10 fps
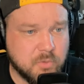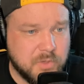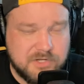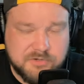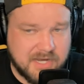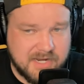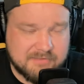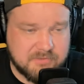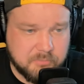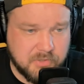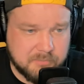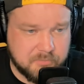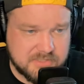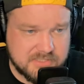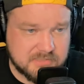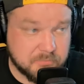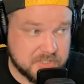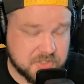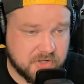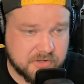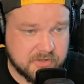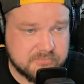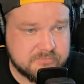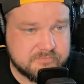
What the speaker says: We do not have to put up with this much longer.